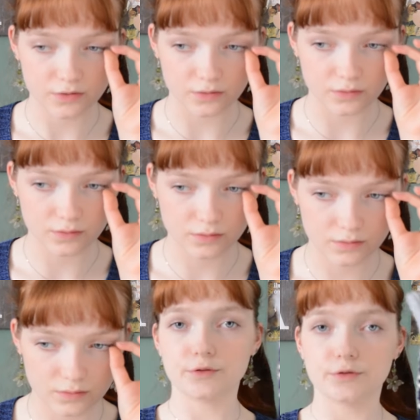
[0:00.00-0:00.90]
So
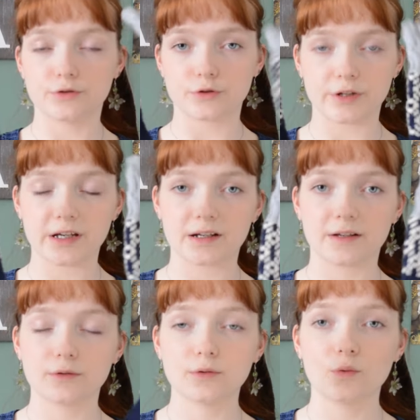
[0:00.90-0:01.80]
yeah, I
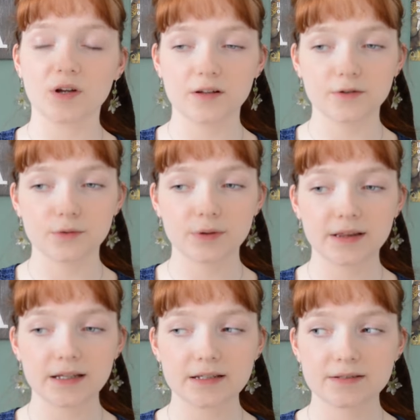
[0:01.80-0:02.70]
don't know what I'll do
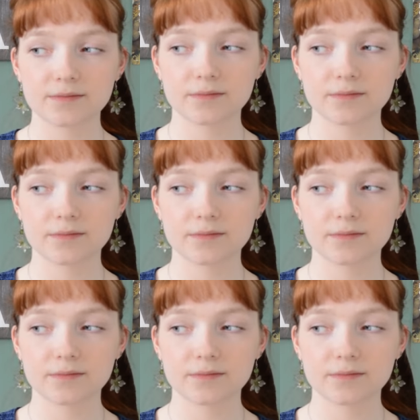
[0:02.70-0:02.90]
with these.